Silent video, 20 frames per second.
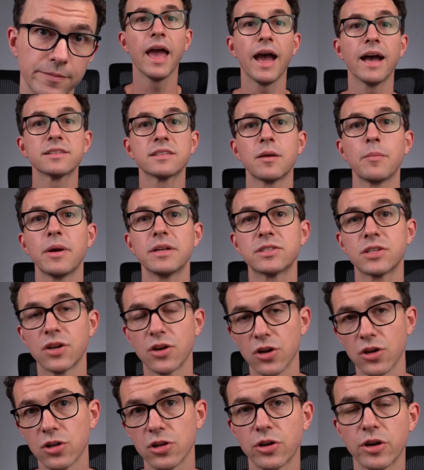As I mentioned
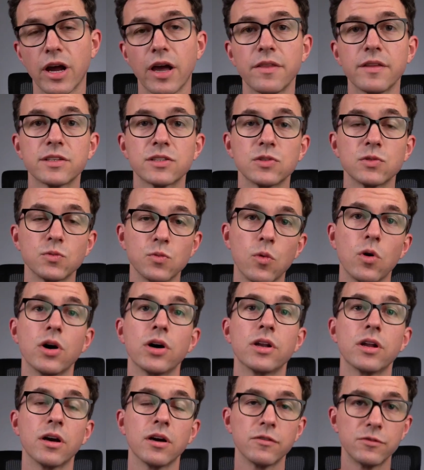earlier on, this is
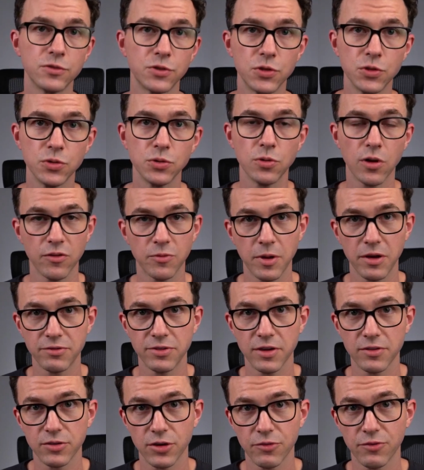one of two of my
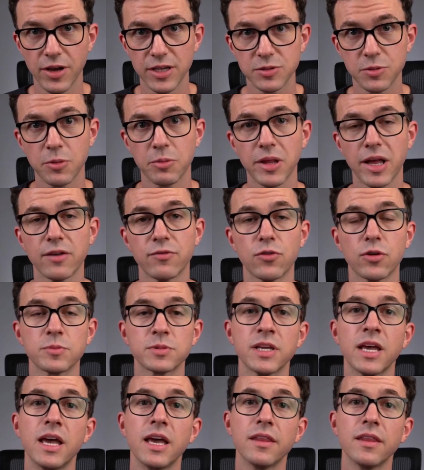favorite investment platforms.